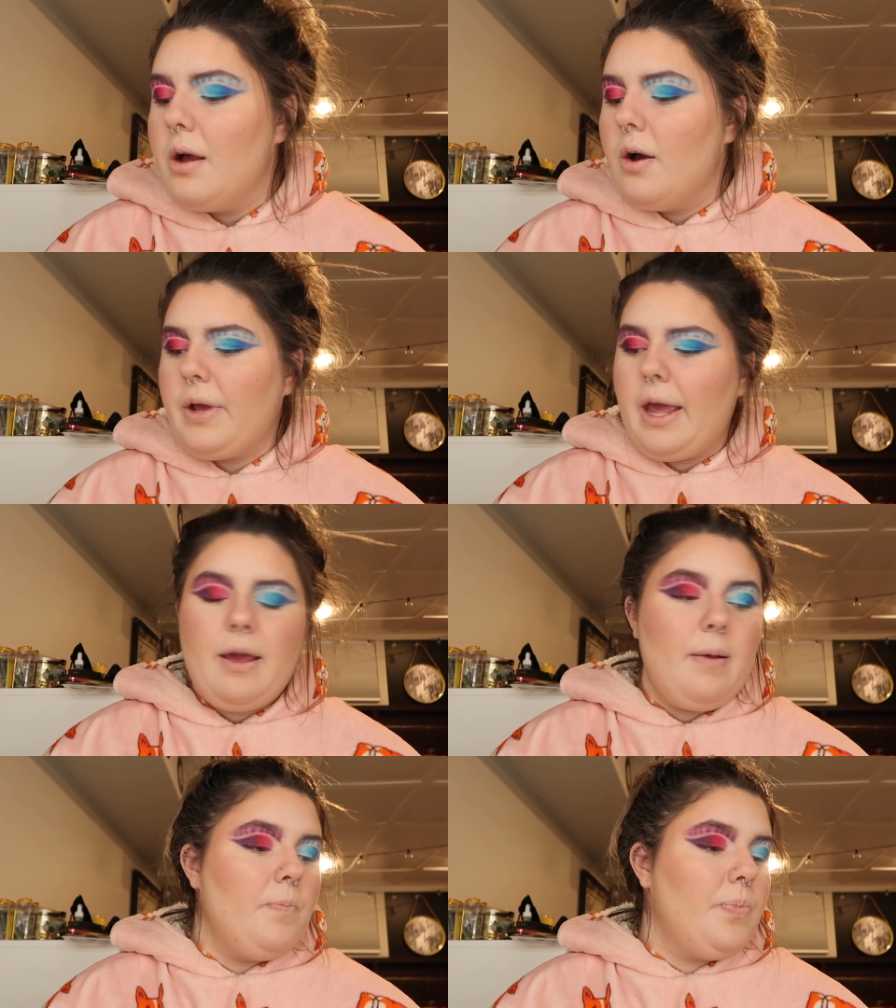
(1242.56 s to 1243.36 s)

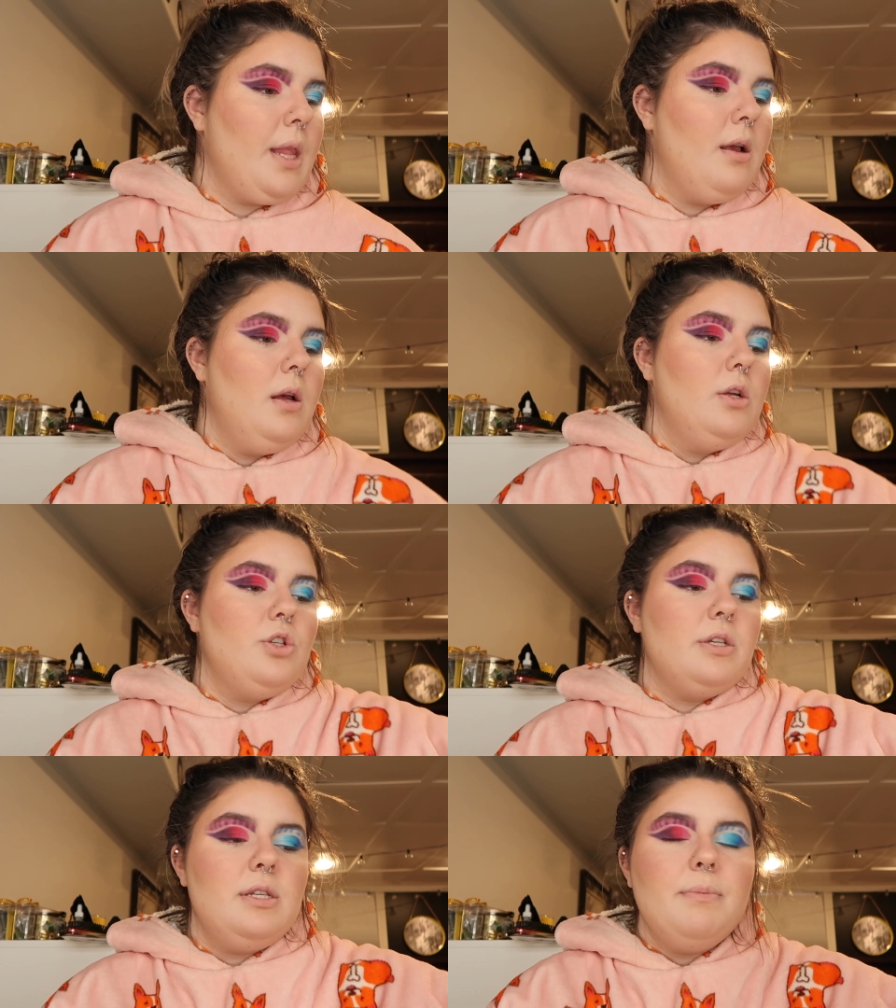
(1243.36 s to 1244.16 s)
Okay,
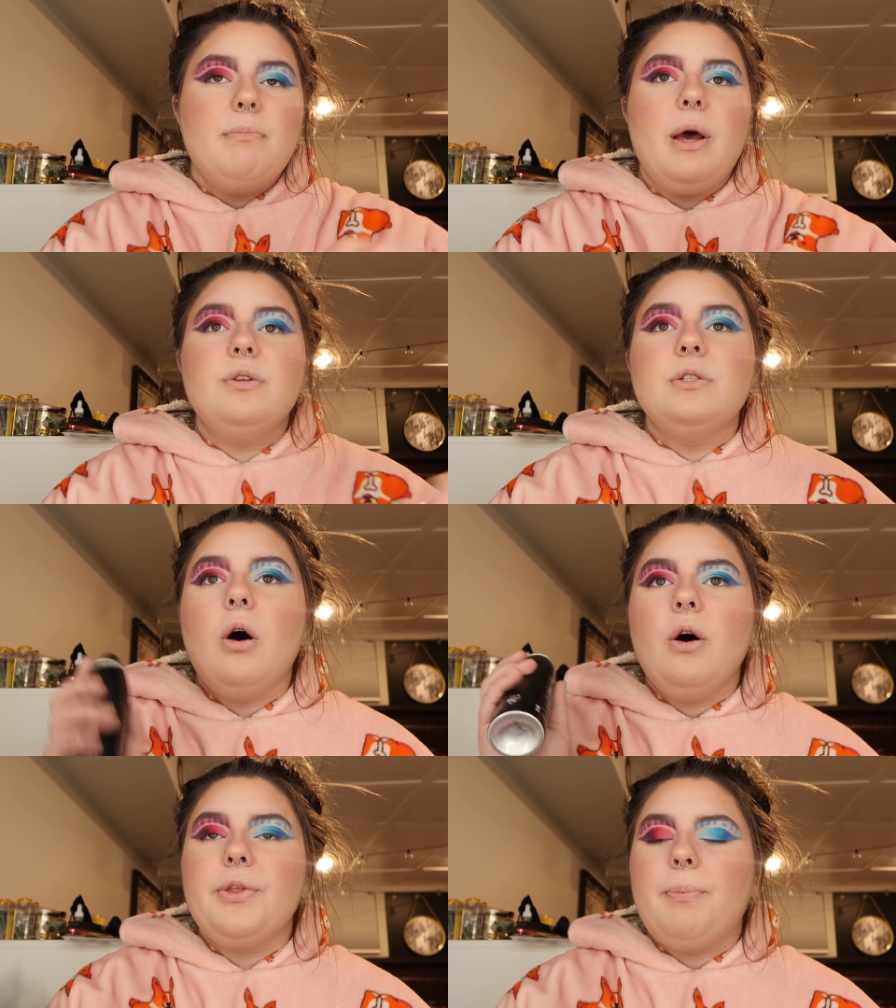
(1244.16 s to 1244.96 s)
just to melt
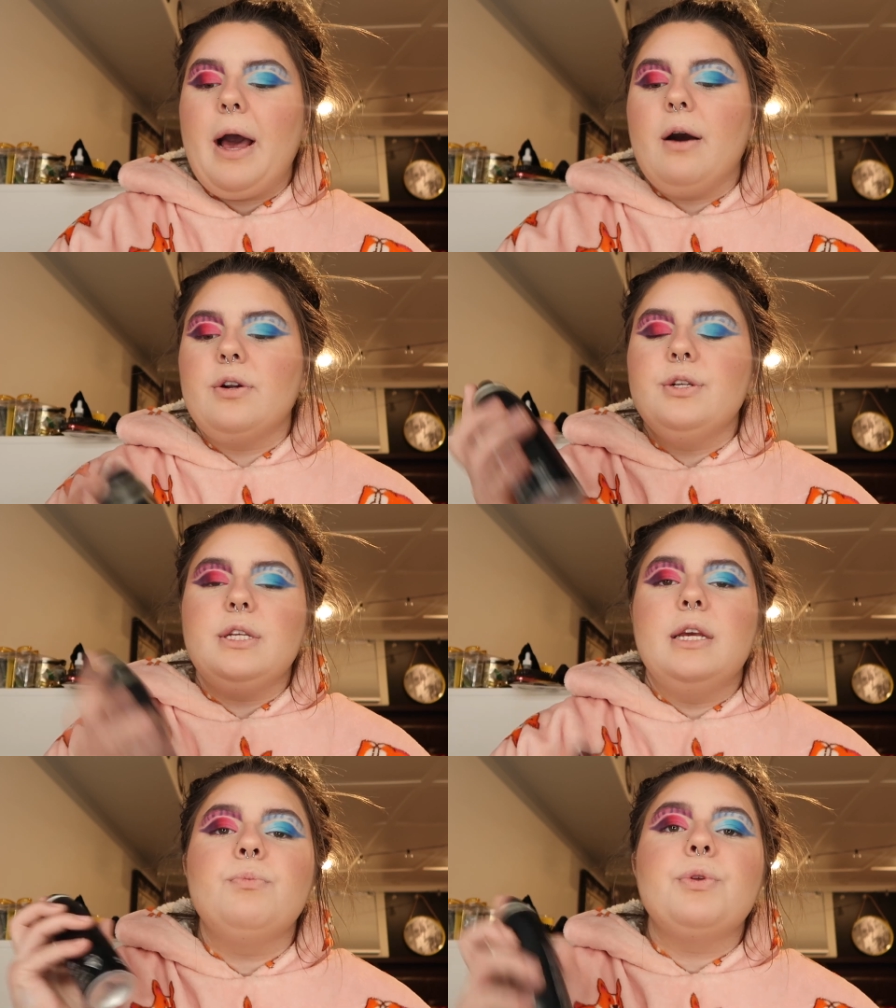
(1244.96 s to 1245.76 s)
all the powders
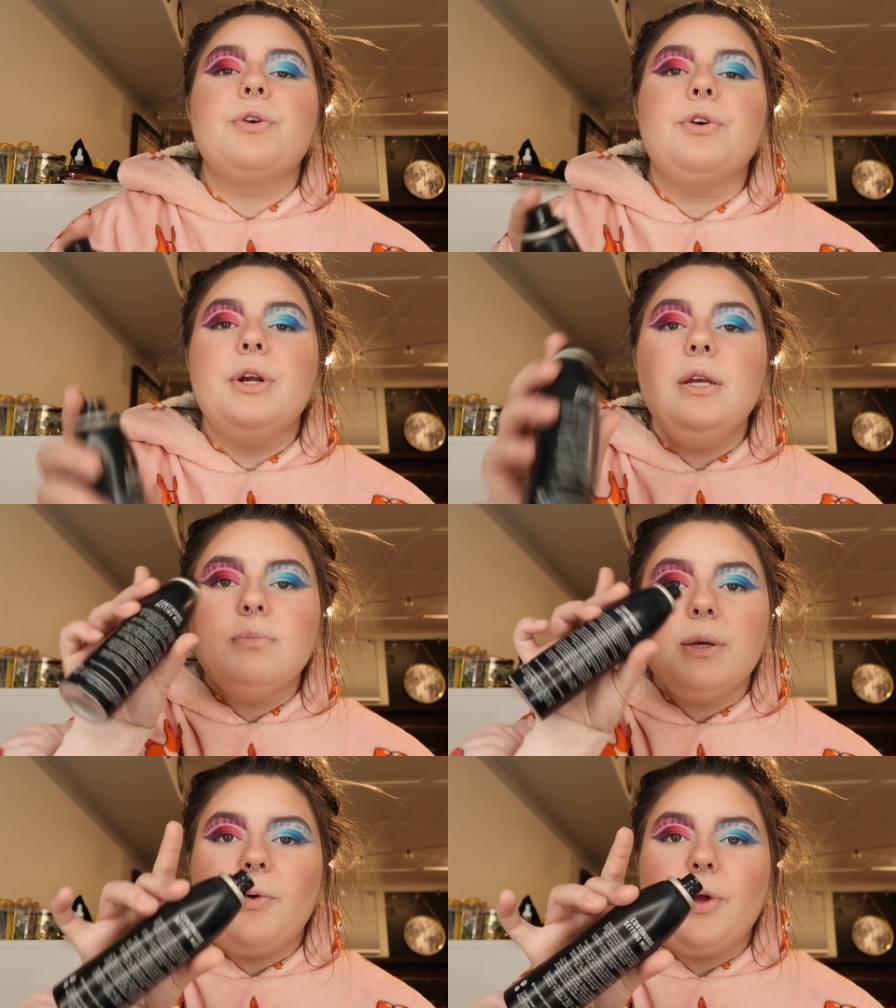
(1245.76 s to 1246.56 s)
in with the
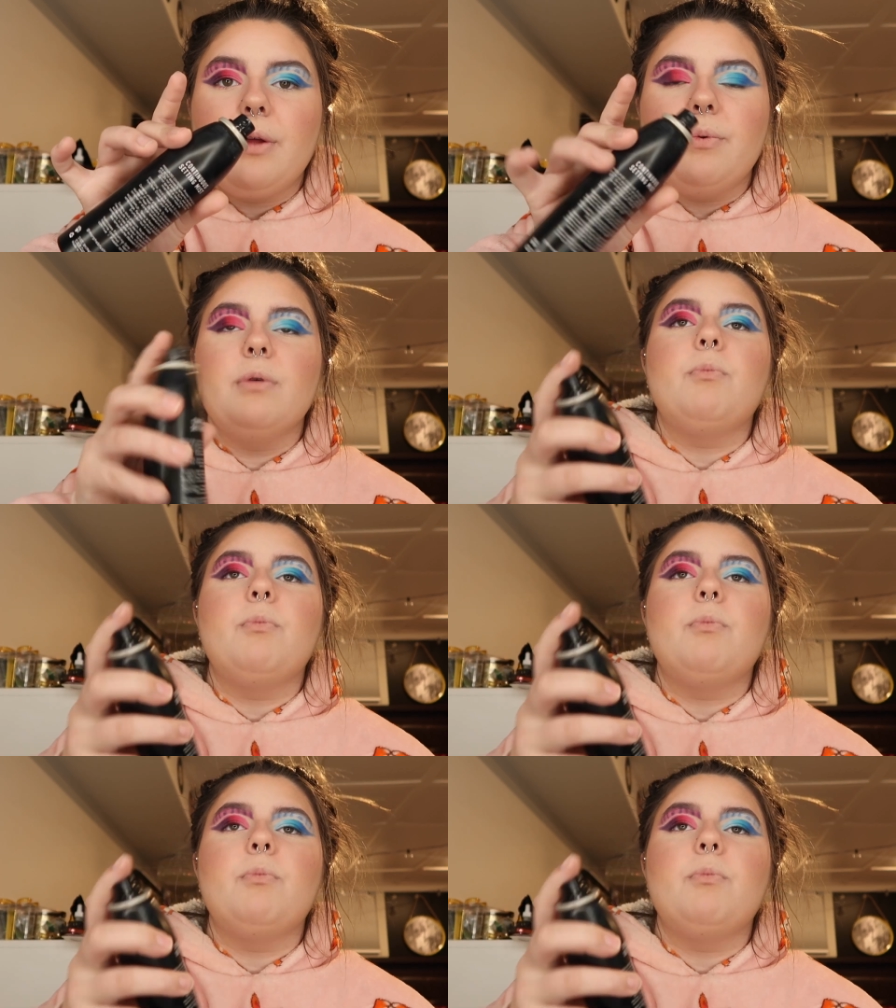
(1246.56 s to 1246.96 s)
creams, I'm going in with the